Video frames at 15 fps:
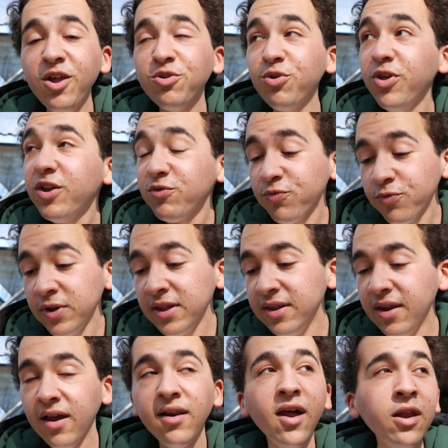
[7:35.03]
So that's
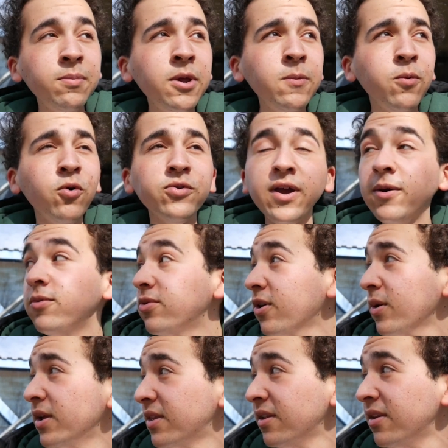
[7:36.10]
really not a lot of people. Now,
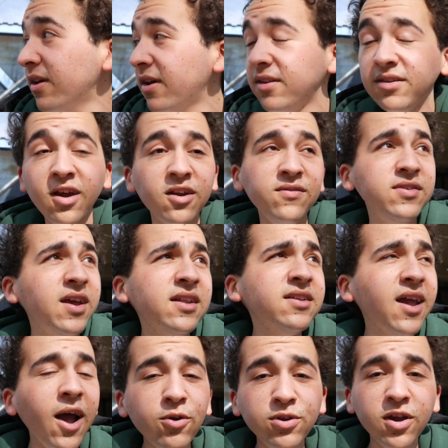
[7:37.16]
there isn't a ton of dense
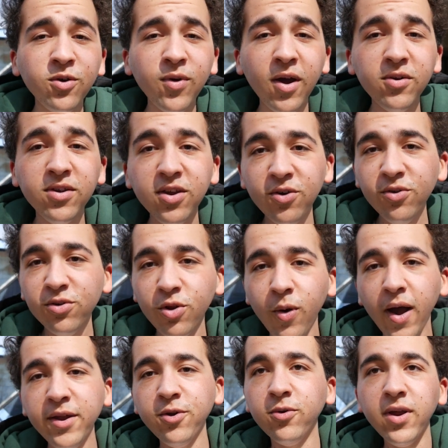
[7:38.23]
housing around here, so
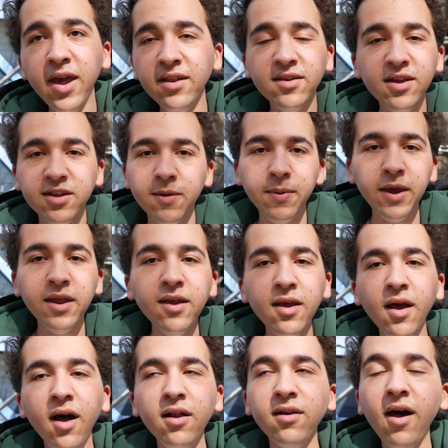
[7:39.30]
I don't anticipate
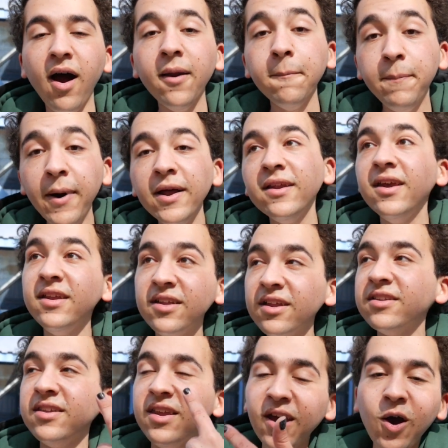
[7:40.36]
a lot, but it
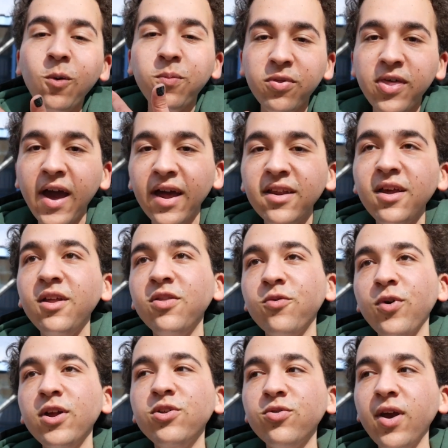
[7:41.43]
doesn't help that the
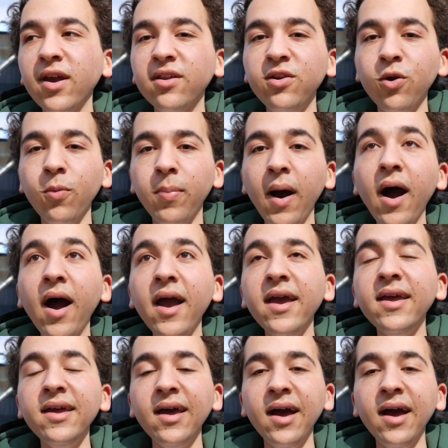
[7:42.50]
racetrack nearby